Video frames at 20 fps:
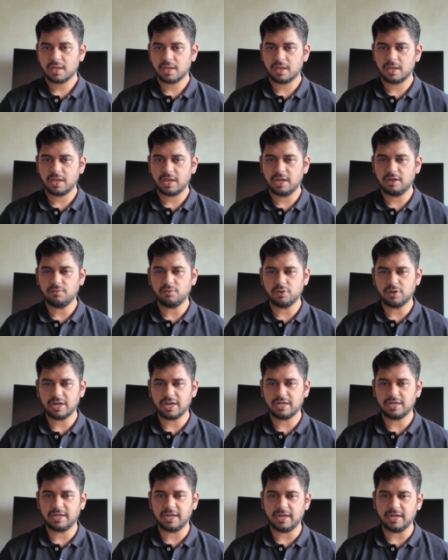it would
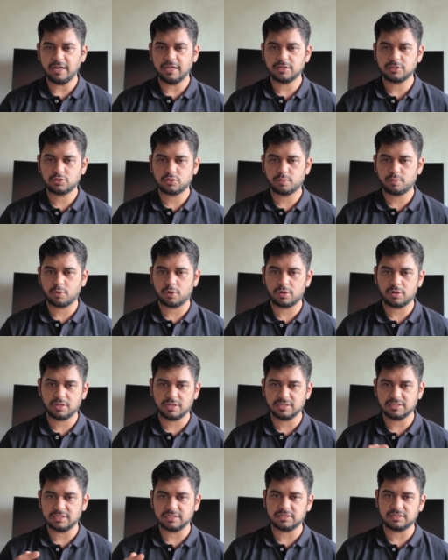get tedious to
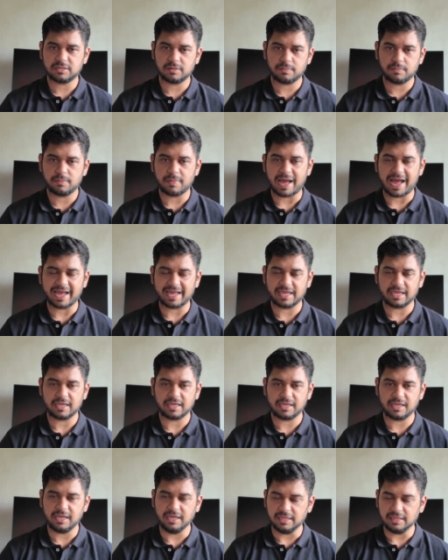put the system back
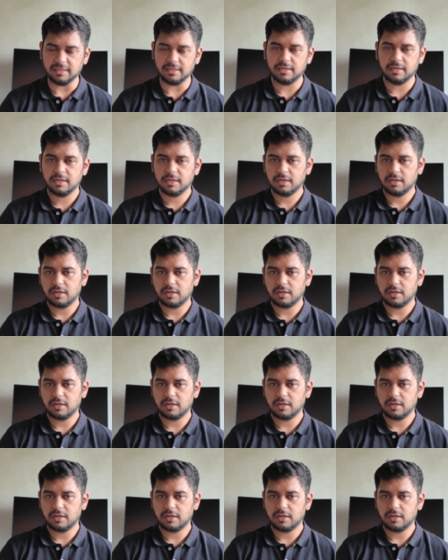in